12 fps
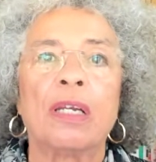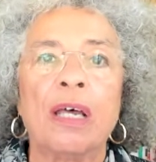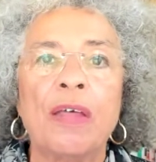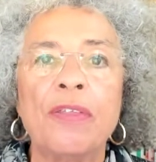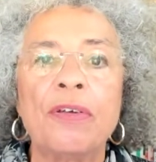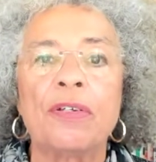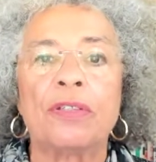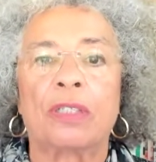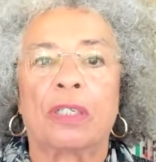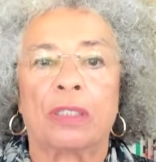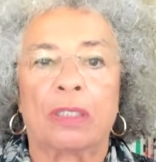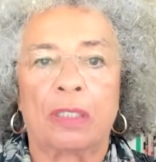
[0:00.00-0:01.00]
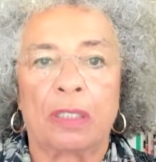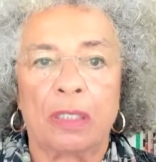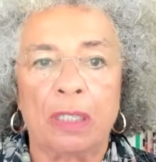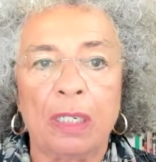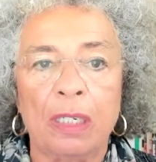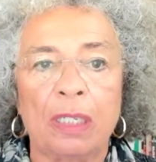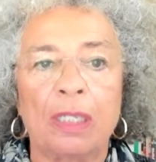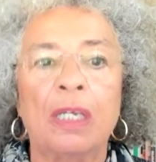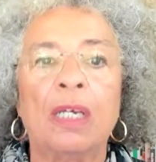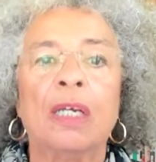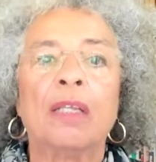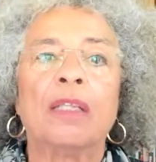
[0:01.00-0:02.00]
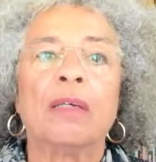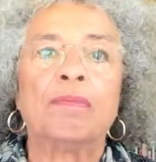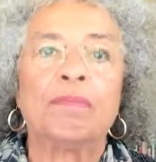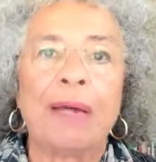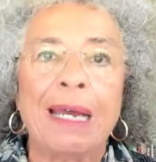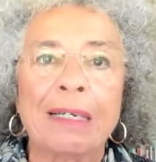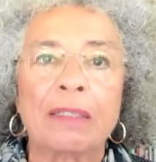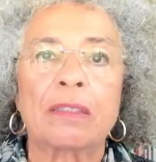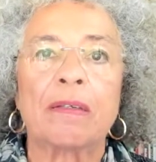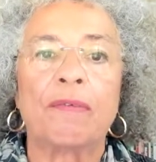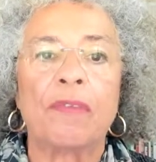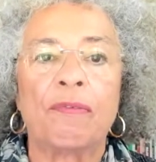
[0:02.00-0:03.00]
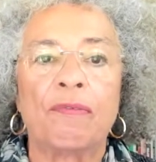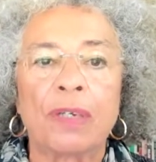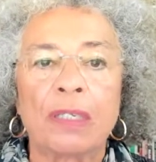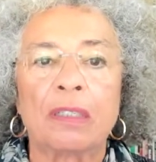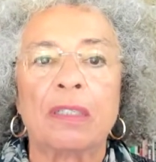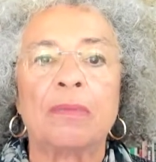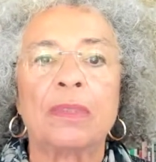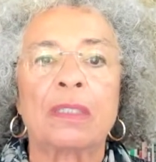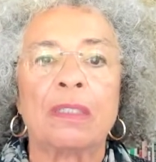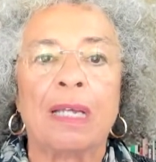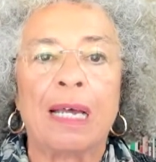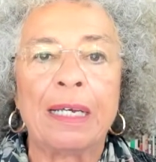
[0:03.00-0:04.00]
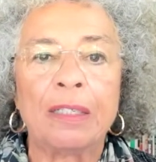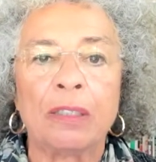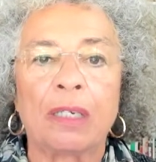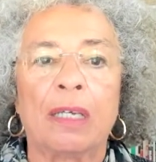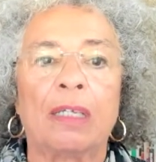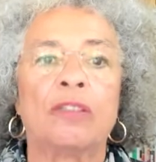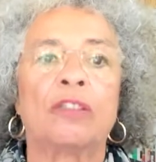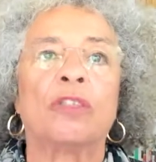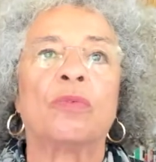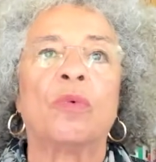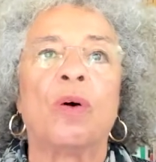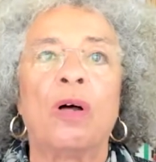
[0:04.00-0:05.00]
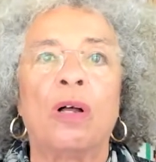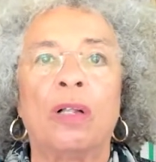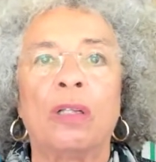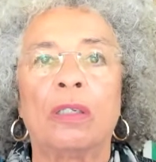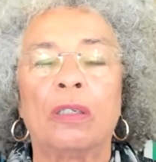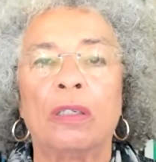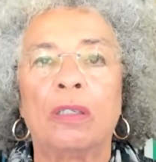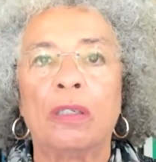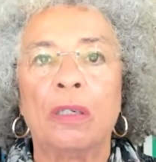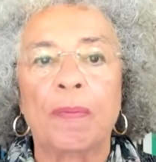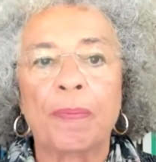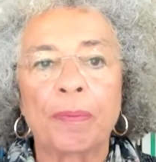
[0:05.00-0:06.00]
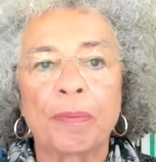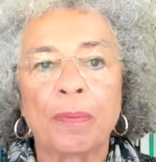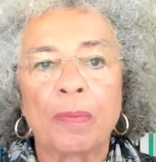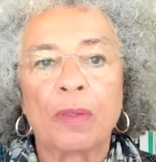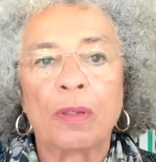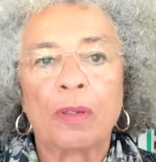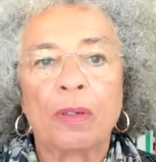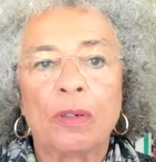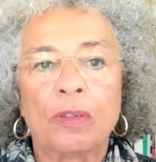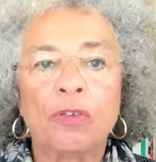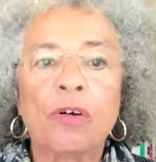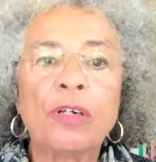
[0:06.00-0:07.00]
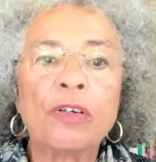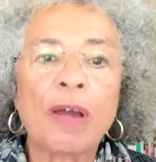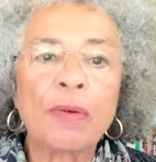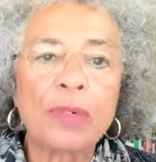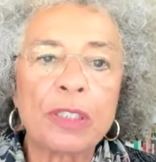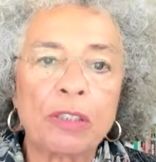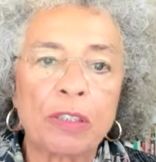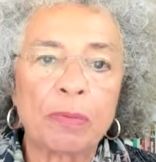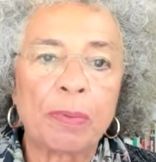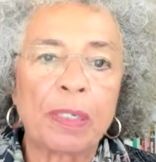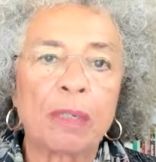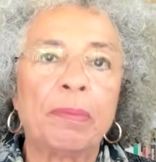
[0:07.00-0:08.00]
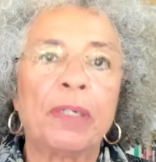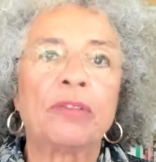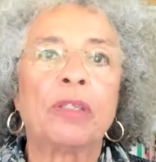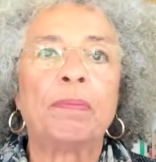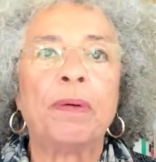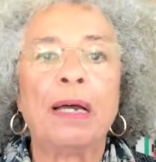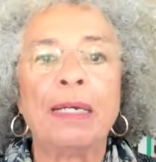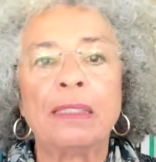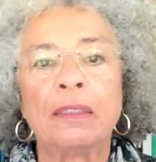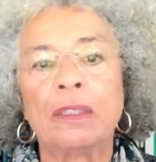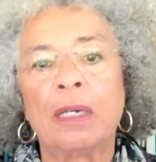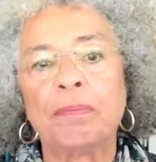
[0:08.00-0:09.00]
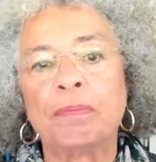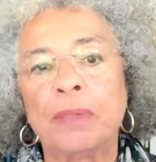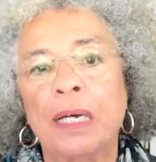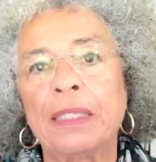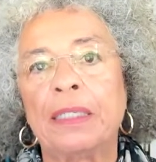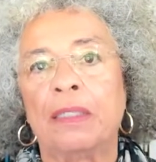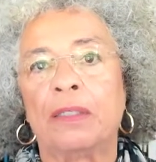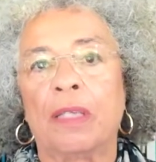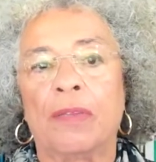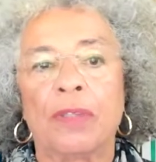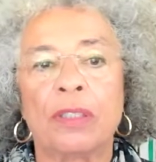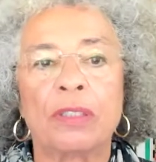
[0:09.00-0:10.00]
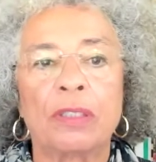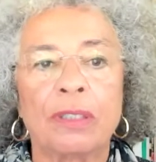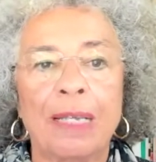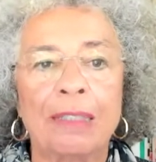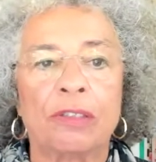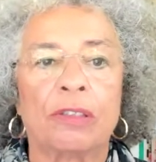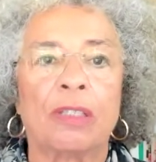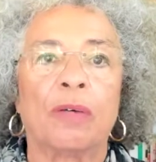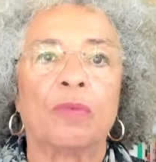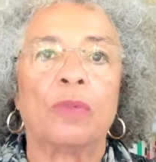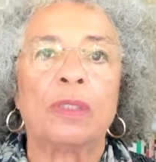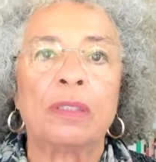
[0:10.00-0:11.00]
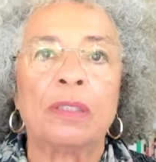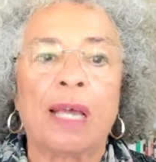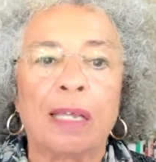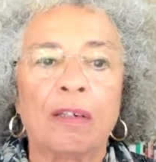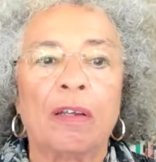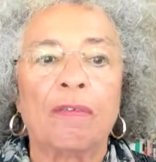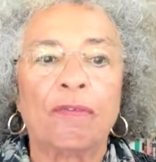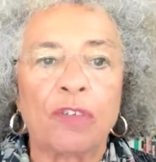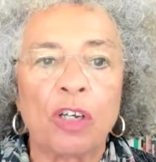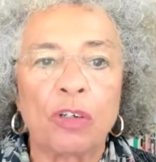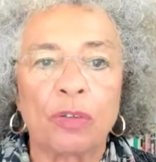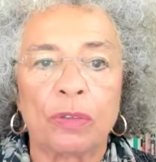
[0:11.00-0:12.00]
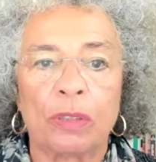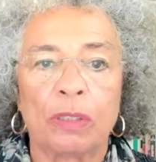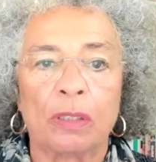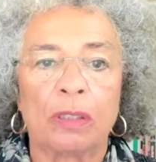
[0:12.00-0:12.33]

others could see the backs of the victims lined against the wall. Nor do I wish to speak about the piled up bodies and the stench that will not float.